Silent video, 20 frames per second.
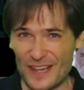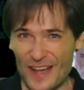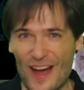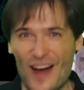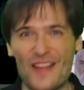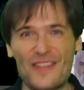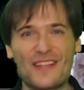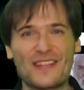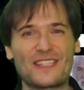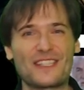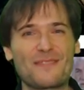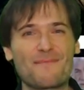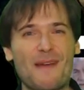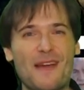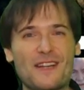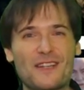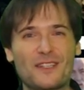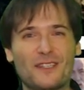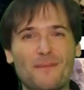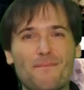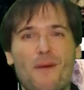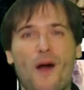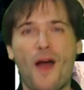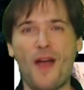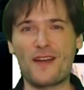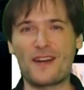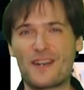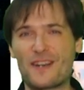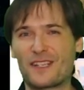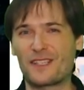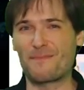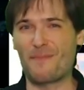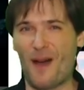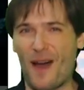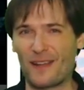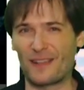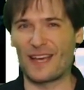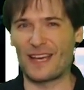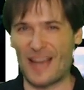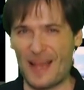on this special Partner
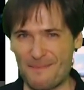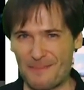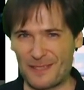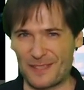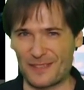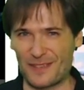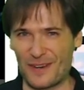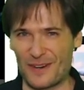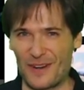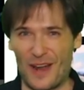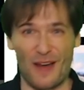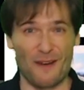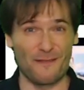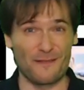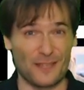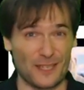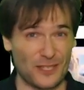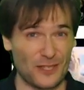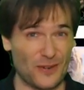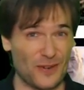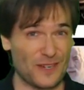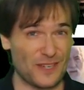Spotlight episode of The George